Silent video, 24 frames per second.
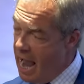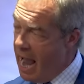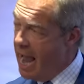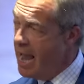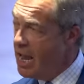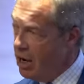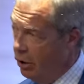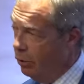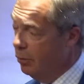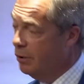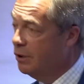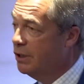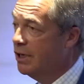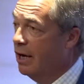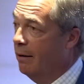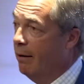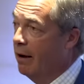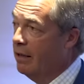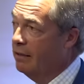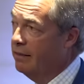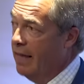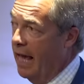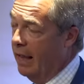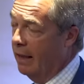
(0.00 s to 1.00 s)
He also,
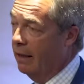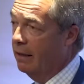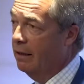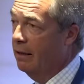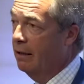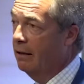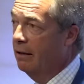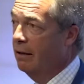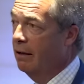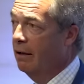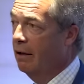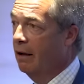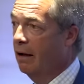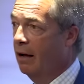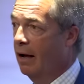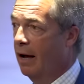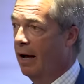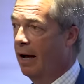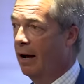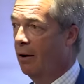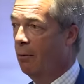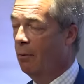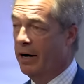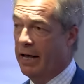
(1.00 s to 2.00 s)
I think,
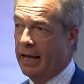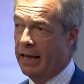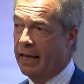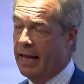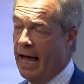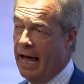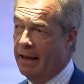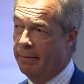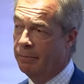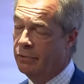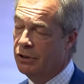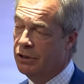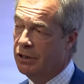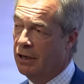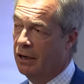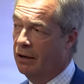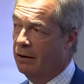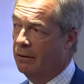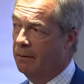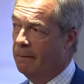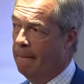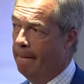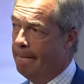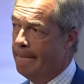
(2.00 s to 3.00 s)
uh, when it came
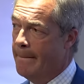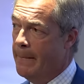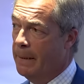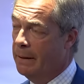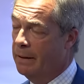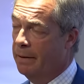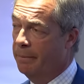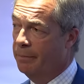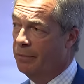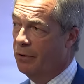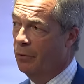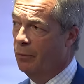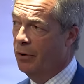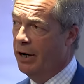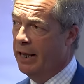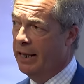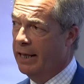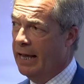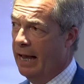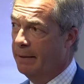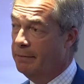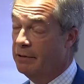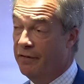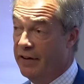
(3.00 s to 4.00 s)
to when it
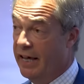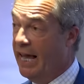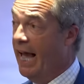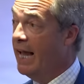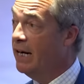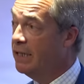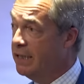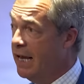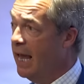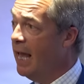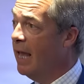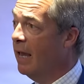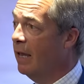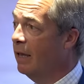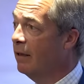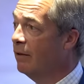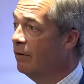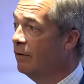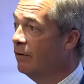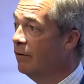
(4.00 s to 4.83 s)
came to VAT,